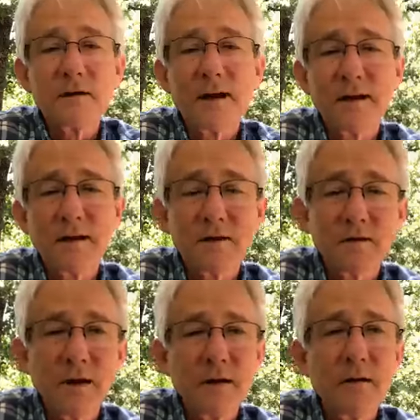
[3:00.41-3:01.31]
kind of get
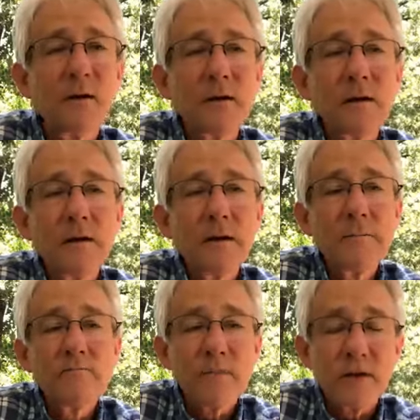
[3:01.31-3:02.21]
trained on it.
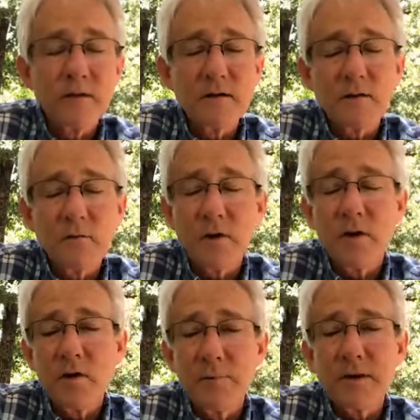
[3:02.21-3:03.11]
And so we're
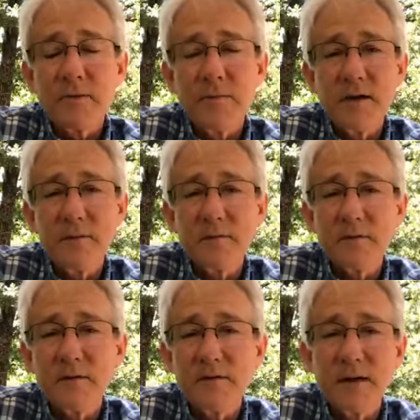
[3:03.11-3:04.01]
hoping to be able to
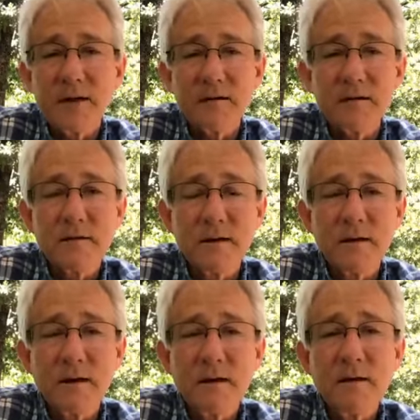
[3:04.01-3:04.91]
do that on
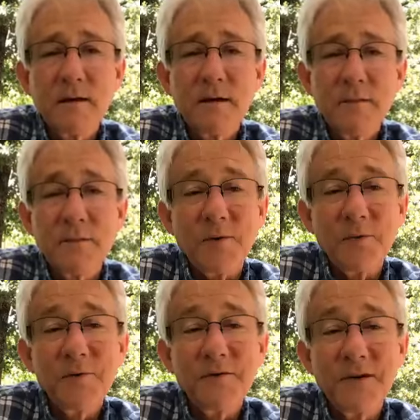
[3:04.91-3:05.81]
Sunday, but
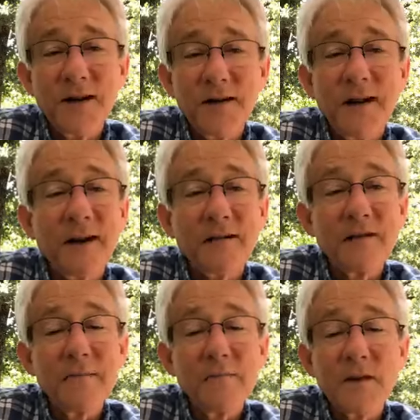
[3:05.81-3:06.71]
we will find out.
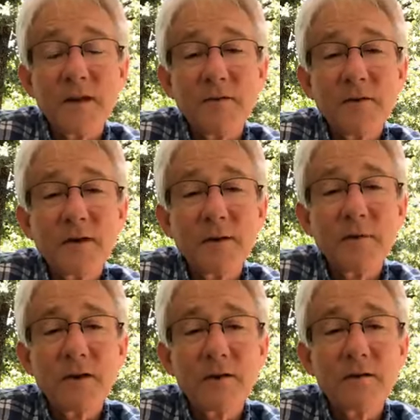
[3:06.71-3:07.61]
If you come
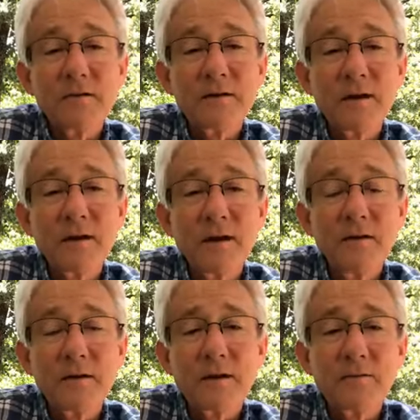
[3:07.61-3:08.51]
on Sunday
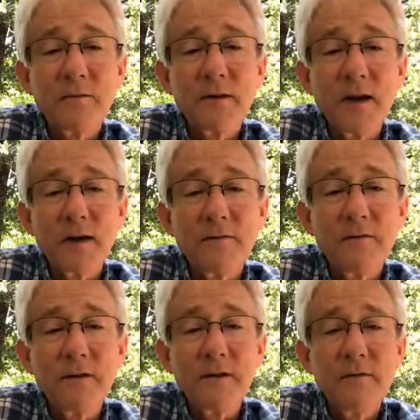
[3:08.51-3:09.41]
looking for the live
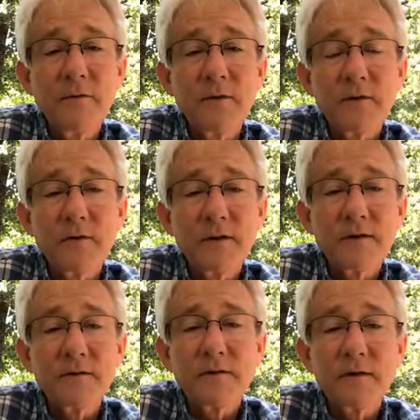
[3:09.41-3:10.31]
feed for the
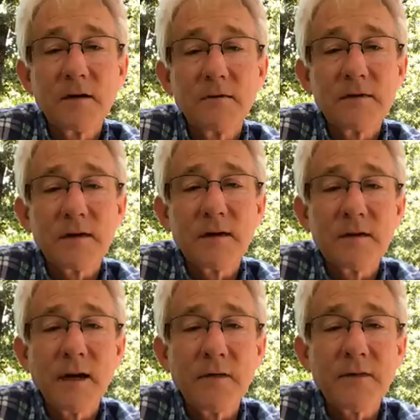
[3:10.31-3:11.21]
traditional service and
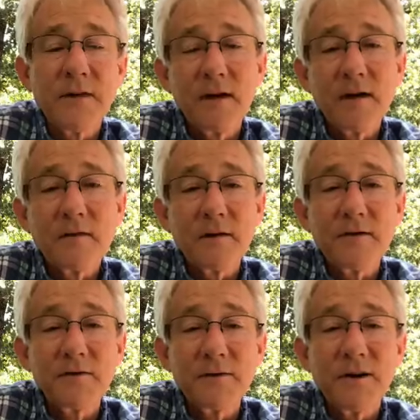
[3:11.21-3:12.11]
it's not there, then
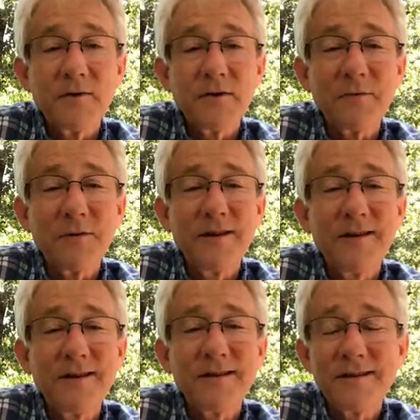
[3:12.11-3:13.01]
you'll know that we
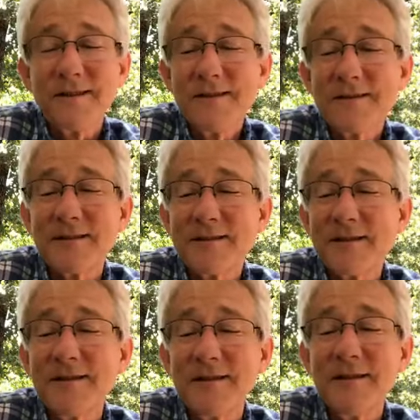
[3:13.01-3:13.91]
didn't
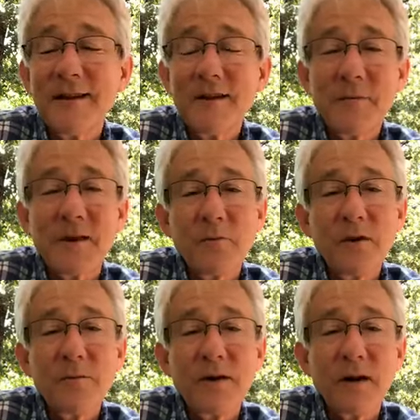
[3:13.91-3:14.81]
succeed. But it
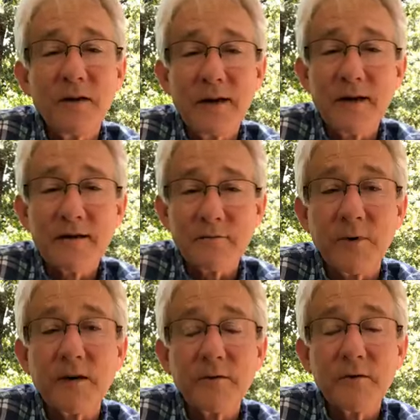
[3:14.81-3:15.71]
will be on the next
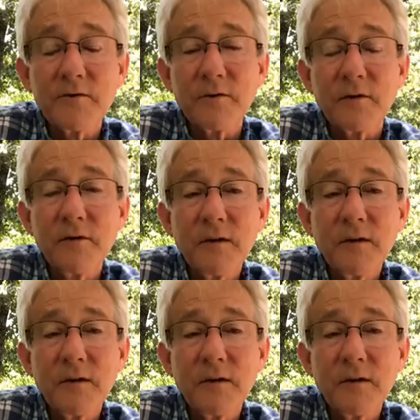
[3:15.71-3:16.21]
week for sure.